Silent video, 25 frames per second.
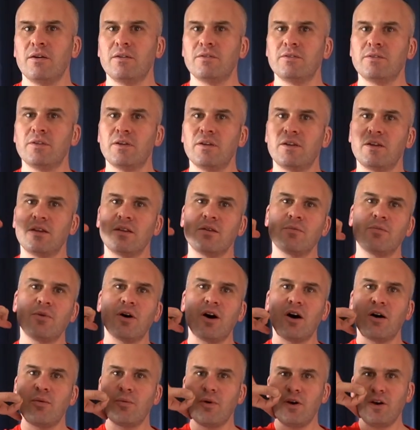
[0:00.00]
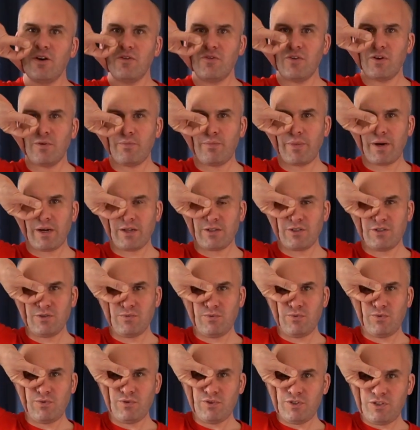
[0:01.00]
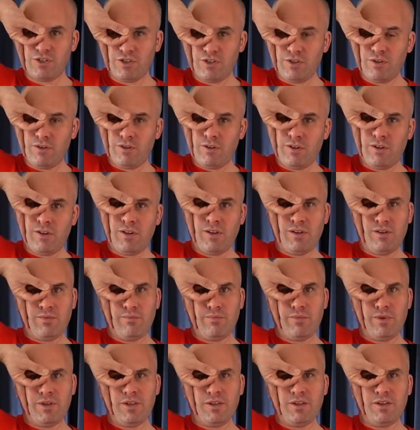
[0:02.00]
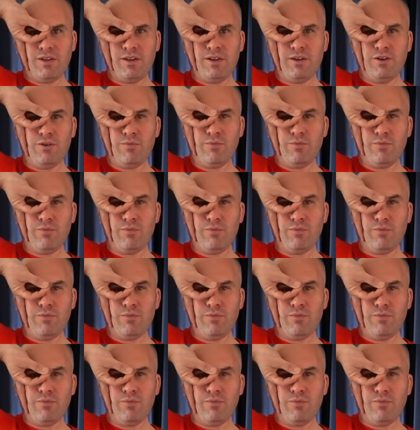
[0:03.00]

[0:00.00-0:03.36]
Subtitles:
turning the palm over, back towards you, make your little